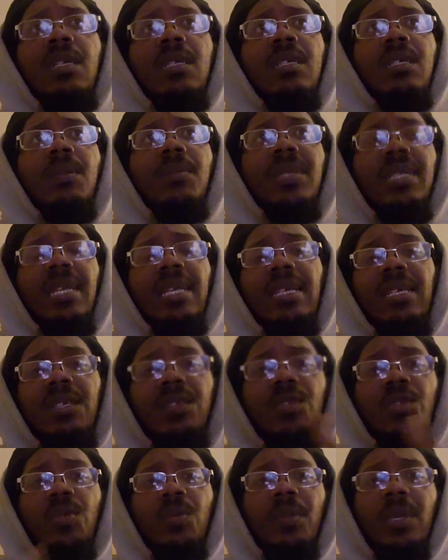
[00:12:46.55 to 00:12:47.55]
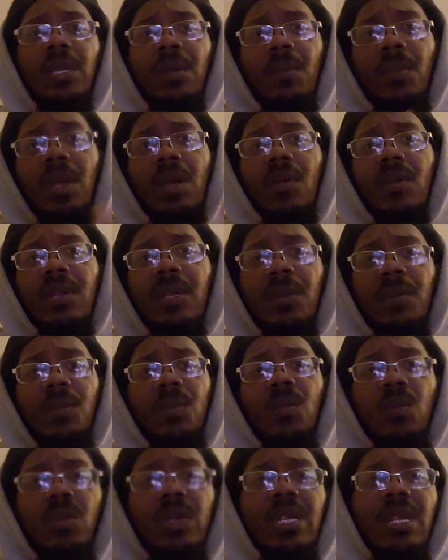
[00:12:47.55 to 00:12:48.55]
some things to me about
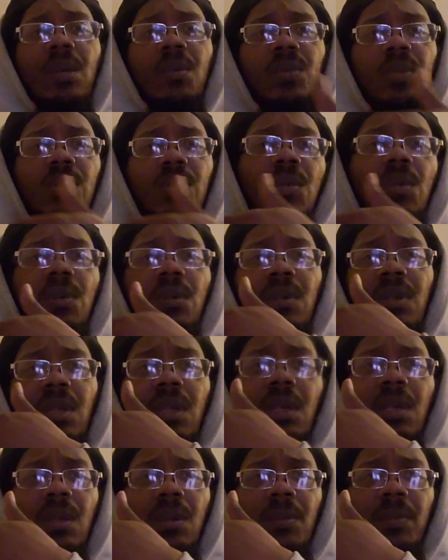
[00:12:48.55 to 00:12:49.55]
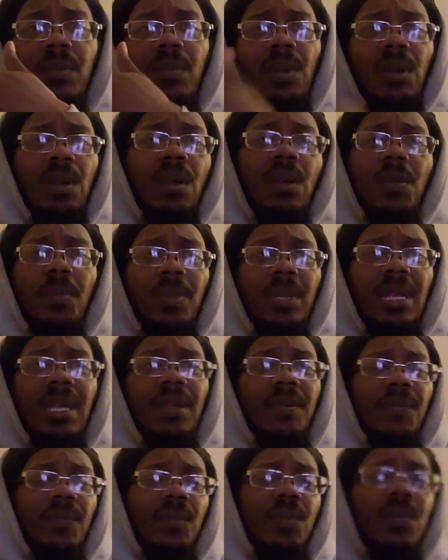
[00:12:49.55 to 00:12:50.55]
him when I was on her
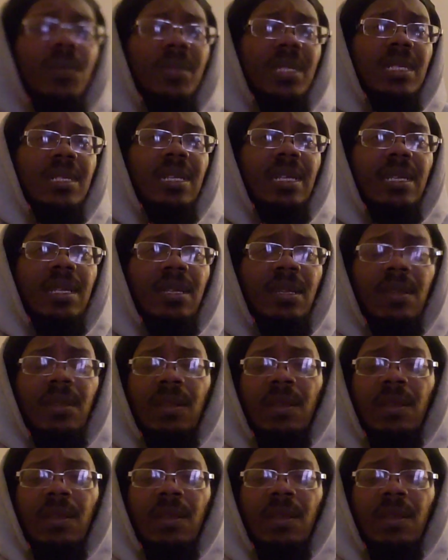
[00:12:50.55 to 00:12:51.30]
platform today.